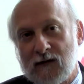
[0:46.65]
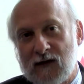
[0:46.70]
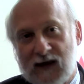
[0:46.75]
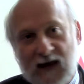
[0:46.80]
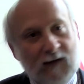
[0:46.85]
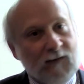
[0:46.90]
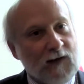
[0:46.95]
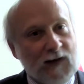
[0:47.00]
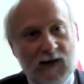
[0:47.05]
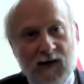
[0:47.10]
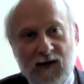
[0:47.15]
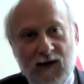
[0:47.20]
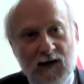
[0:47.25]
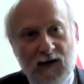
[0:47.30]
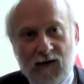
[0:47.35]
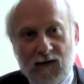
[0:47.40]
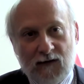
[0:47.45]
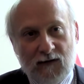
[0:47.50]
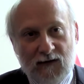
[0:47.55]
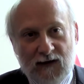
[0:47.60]
Given the
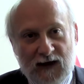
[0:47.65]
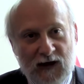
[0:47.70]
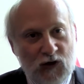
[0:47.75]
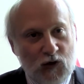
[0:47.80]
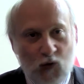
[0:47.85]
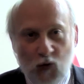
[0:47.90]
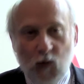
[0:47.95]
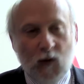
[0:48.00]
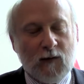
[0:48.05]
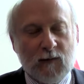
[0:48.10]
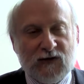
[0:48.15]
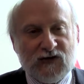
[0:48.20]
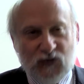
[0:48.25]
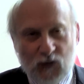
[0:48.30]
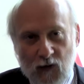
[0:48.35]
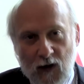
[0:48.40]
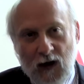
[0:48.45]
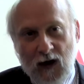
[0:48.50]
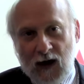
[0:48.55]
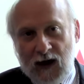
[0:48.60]
enormous
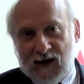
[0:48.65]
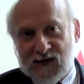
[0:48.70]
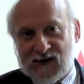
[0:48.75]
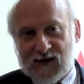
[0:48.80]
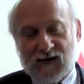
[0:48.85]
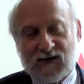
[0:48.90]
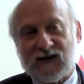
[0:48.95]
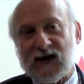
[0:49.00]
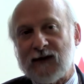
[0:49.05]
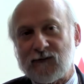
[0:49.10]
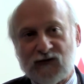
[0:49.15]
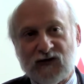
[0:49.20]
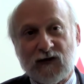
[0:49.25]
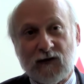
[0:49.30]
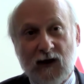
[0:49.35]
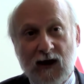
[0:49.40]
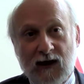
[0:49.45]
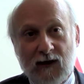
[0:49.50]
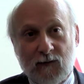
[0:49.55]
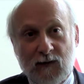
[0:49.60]
rise in type 2
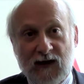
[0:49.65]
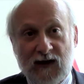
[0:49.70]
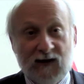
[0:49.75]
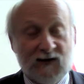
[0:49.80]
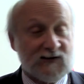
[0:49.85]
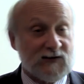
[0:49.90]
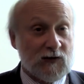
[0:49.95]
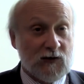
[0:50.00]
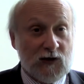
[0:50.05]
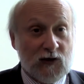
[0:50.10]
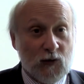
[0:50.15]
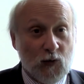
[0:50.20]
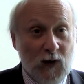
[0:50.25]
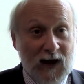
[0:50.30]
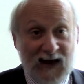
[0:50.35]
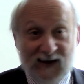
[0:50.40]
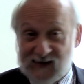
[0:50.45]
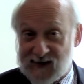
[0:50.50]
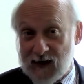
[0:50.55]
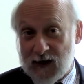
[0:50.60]
diabetes in the
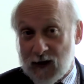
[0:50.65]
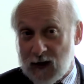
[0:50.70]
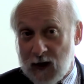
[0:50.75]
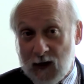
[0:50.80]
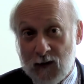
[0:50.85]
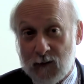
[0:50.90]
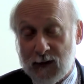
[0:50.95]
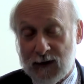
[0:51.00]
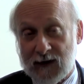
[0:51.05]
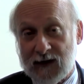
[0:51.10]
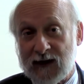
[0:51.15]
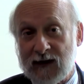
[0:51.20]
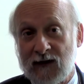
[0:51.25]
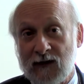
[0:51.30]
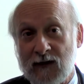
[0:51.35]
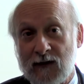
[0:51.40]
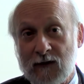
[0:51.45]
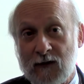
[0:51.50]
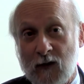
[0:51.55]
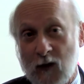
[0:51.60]
US and globally
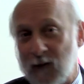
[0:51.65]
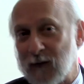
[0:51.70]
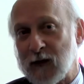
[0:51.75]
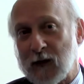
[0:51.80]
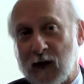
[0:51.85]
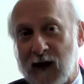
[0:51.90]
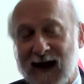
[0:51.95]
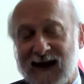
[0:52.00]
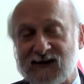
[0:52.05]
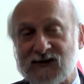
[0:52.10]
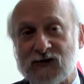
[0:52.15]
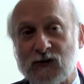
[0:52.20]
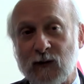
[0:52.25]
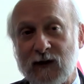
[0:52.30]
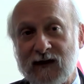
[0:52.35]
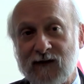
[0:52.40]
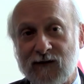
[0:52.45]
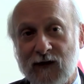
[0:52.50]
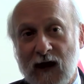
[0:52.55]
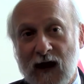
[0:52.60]
over the last
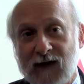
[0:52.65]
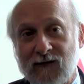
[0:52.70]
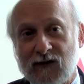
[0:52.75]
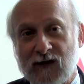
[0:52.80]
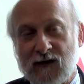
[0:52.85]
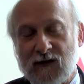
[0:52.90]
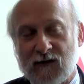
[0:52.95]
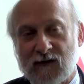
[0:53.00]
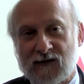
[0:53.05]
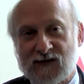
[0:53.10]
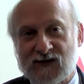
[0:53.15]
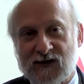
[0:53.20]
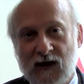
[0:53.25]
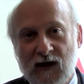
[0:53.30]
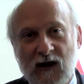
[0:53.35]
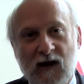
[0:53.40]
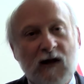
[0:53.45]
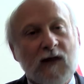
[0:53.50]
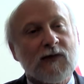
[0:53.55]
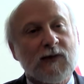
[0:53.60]
25 years,
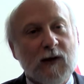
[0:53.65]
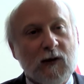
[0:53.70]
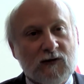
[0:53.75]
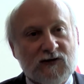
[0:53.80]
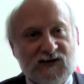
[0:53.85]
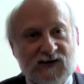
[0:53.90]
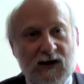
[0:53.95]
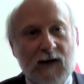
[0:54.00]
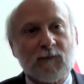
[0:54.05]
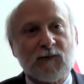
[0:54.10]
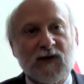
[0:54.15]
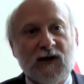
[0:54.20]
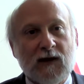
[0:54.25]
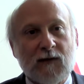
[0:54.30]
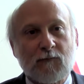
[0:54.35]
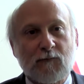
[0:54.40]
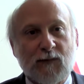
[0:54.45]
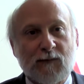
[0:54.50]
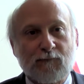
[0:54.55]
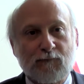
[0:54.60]
there's
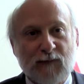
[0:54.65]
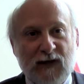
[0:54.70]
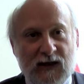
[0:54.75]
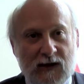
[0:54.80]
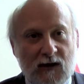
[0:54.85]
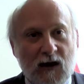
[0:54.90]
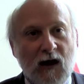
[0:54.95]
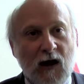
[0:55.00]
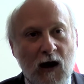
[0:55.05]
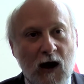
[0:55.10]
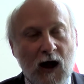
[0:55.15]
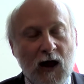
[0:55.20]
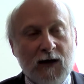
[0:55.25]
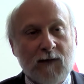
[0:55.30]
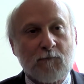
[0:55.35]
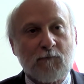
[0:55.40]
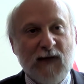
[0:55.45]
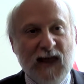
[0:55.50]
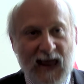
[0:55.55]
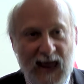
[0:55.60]
something
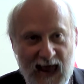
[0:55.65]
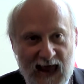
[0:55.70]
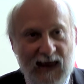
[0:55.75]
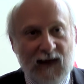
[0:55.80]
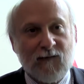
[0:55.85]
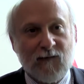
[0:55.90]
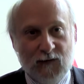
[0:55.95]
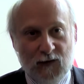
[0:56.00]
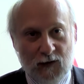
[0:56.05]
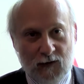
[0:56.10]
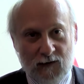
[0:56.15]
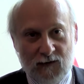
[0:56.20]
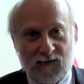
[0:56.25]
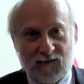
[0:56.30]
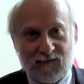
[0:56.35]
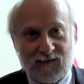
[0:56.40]
beyond behavior